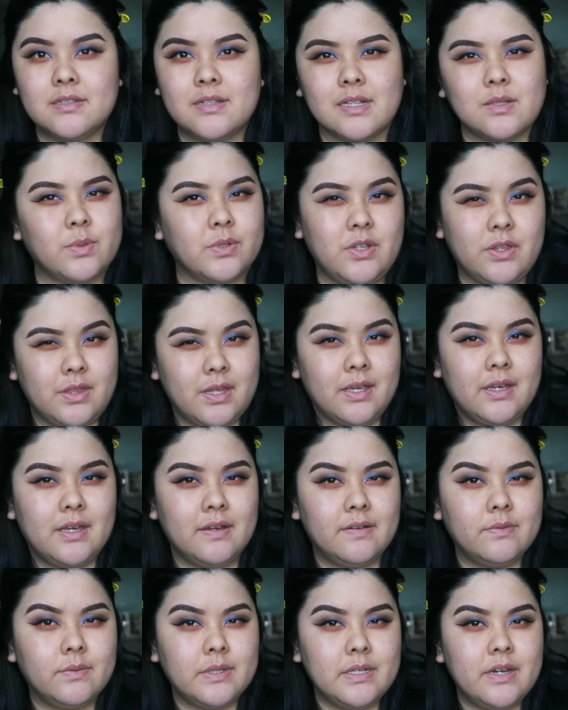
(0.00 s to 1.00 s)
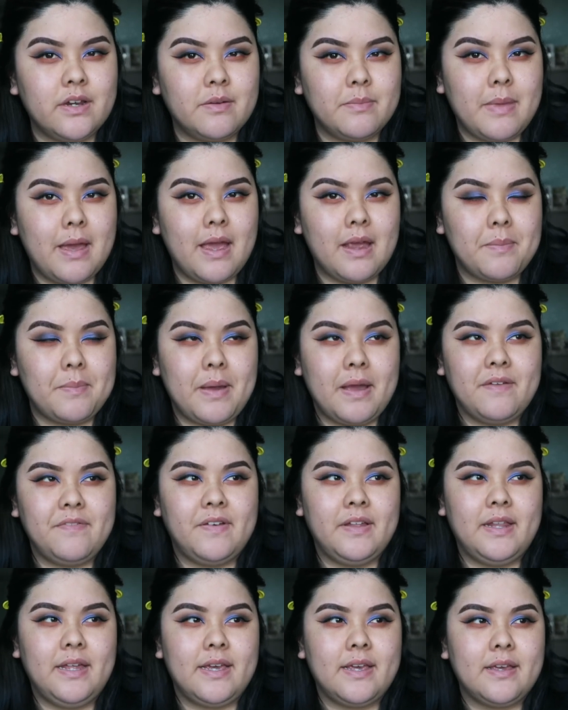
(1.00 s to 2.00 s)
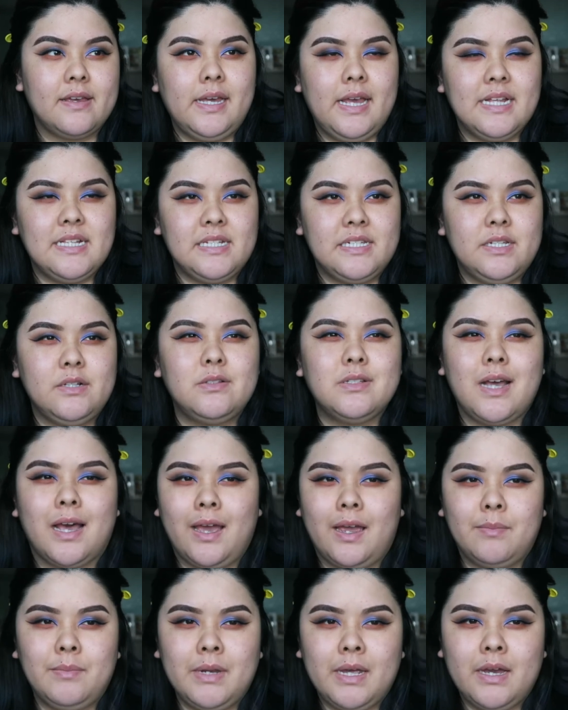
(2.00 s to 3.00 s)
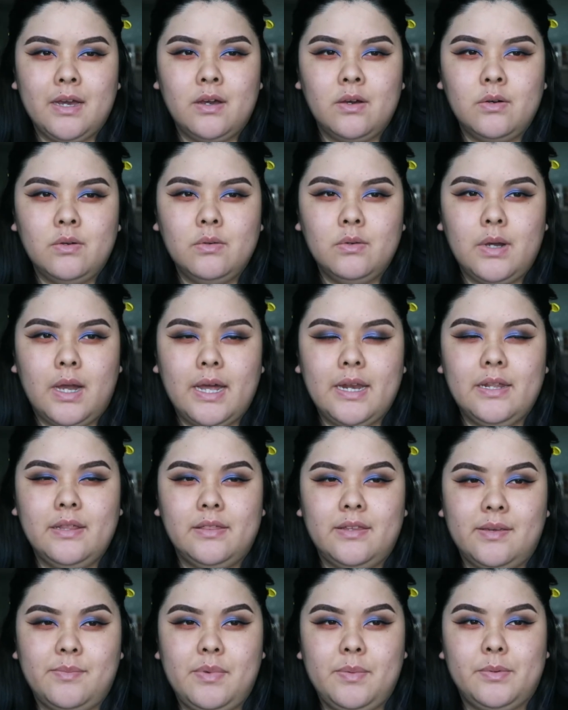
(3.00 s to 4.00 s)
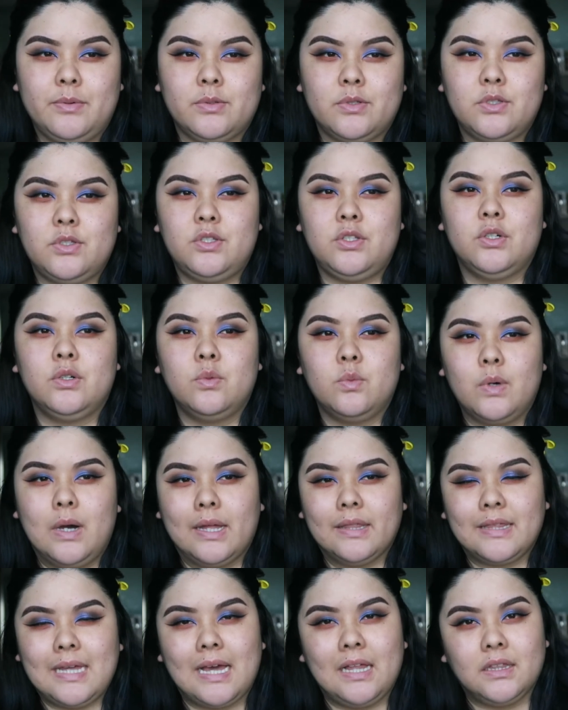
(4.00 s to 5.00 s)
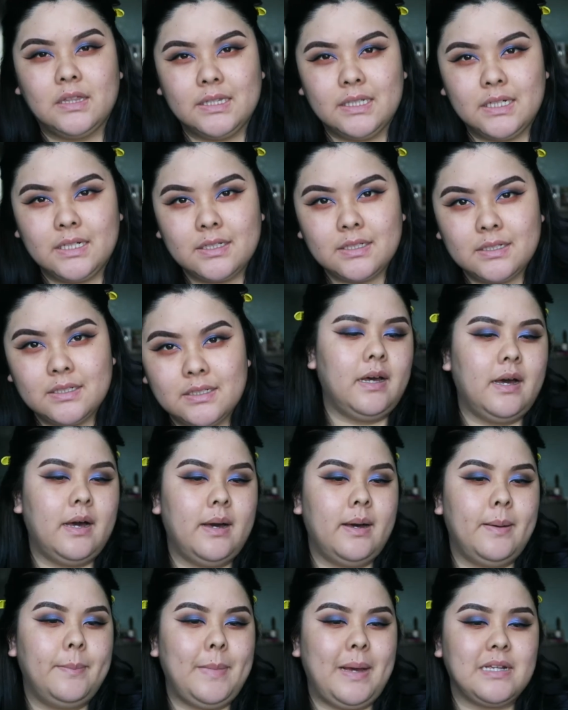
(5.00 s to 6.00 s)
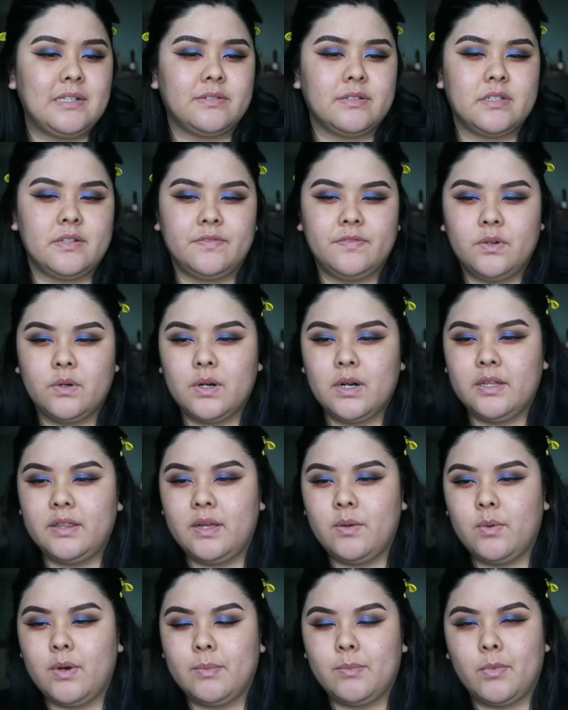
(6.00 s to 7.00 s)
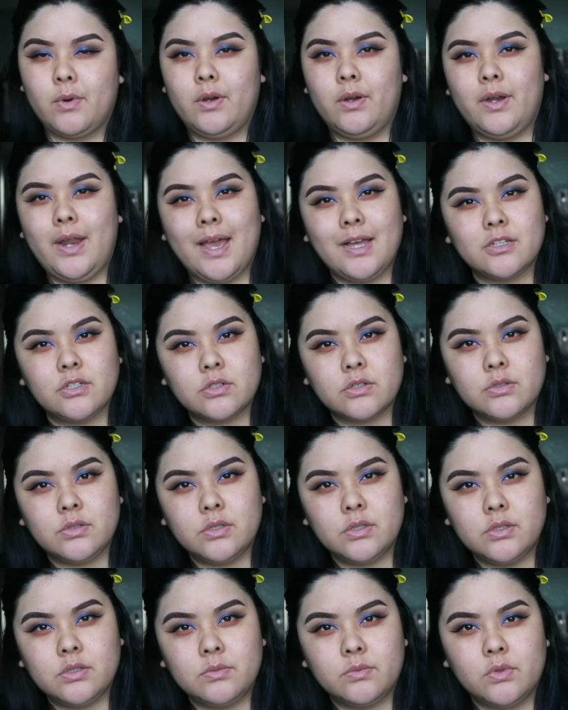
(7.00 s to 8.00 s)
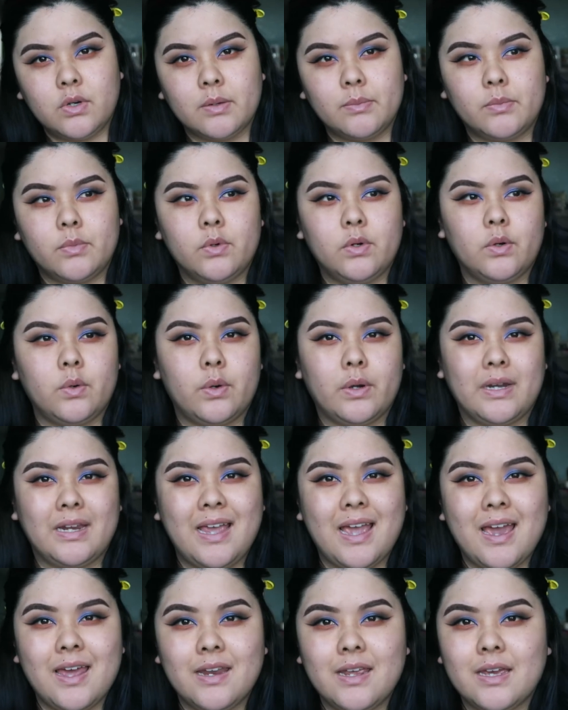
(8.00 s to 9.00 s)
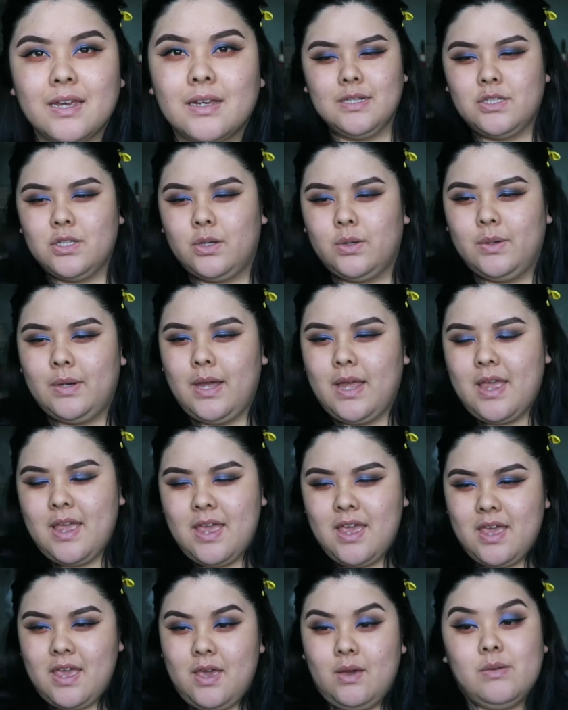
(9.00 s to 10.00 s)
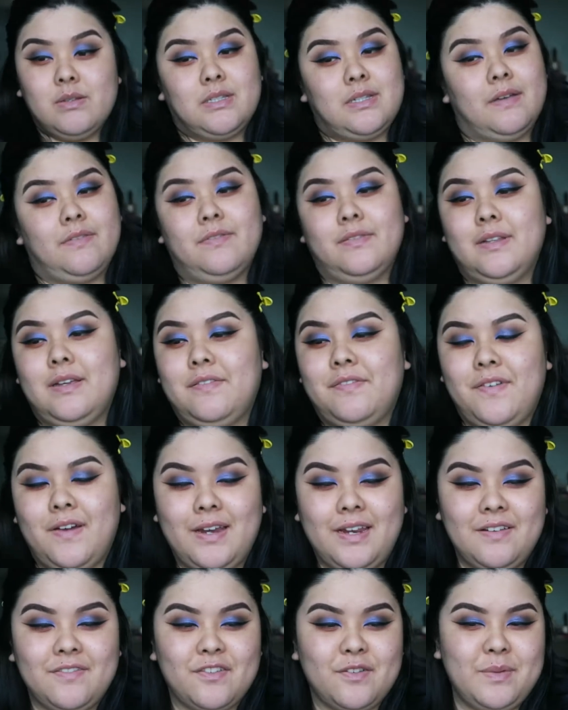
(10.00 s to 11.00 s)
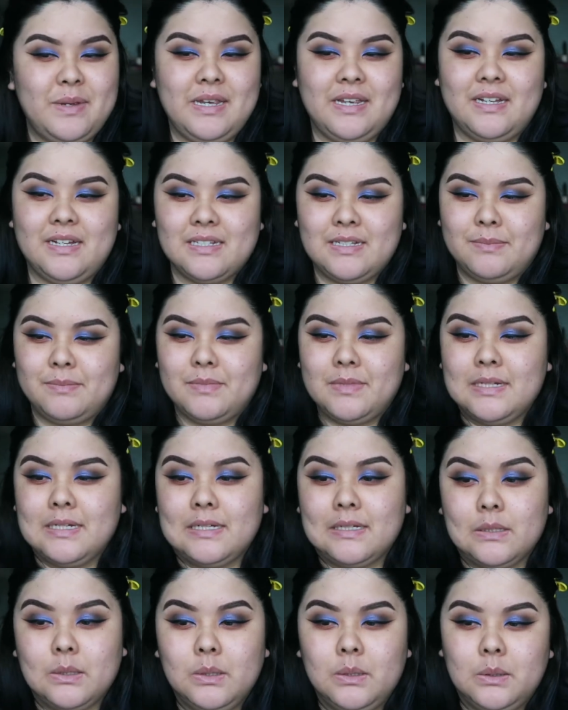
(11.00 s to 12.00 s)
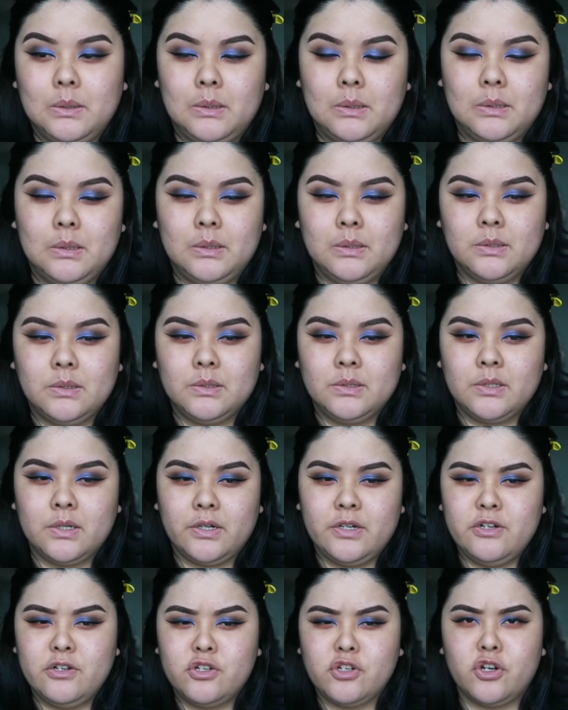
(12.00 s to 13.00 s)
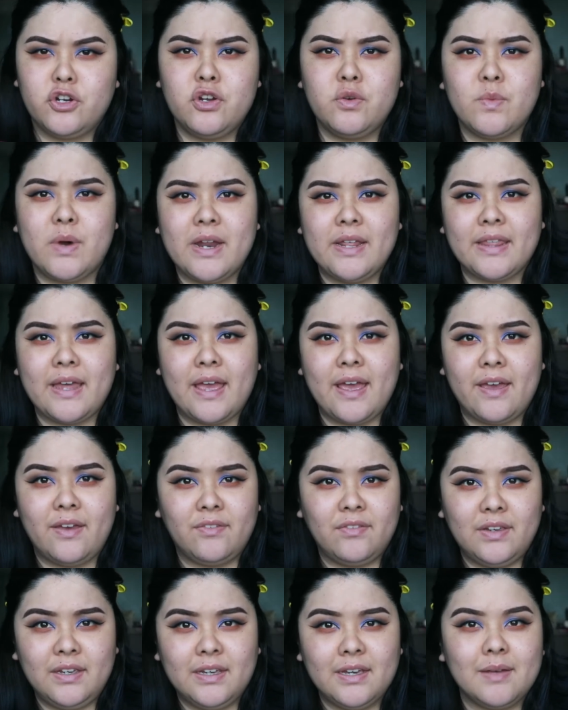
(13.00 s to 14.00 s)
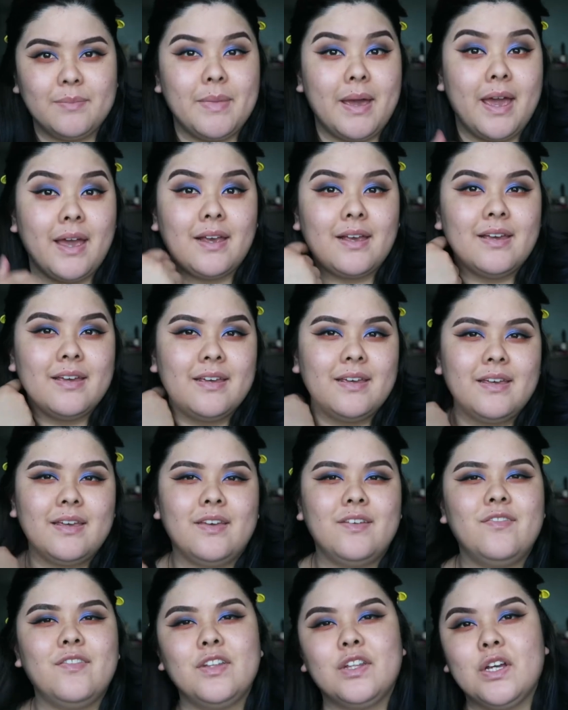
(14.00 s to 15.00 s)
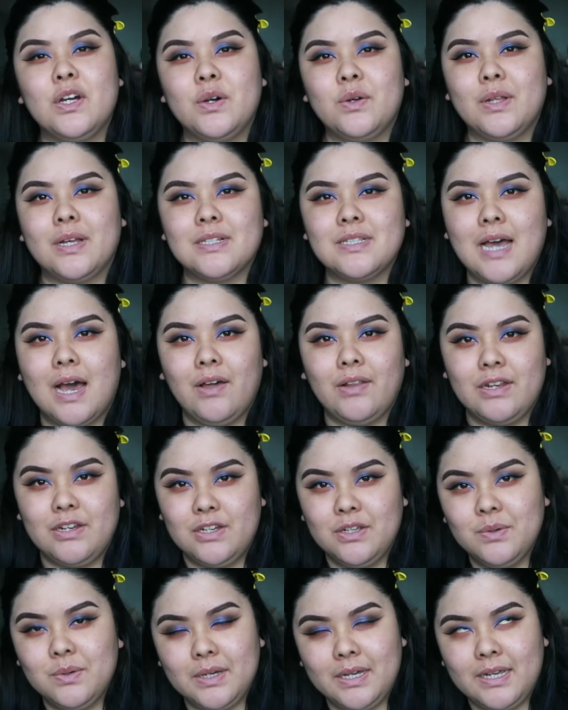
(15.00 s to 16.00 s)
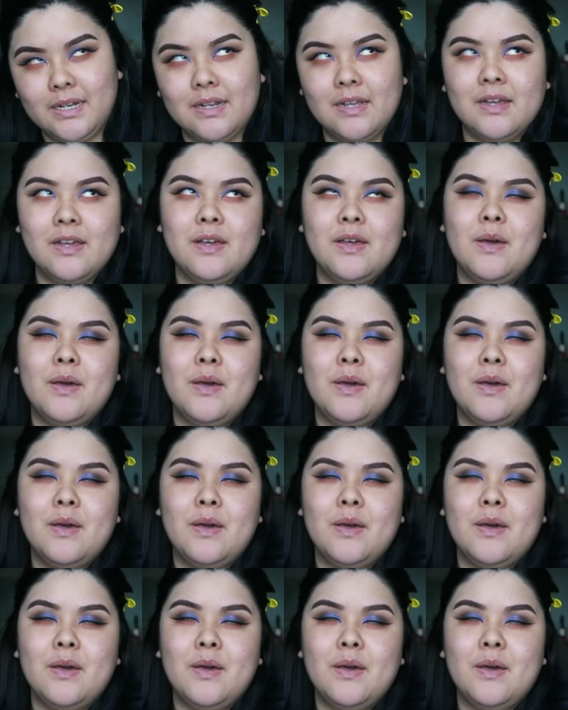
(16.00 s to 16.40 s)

That's what you think of when you hear MAC, but I feel like it's a new time now. I didn't think people still want that look. As for Sephora, they want more natural, want more organic. So it was definitely funny for me, because I'm like, are you sure you want it that heavy at MAC? Even though that's how they do it.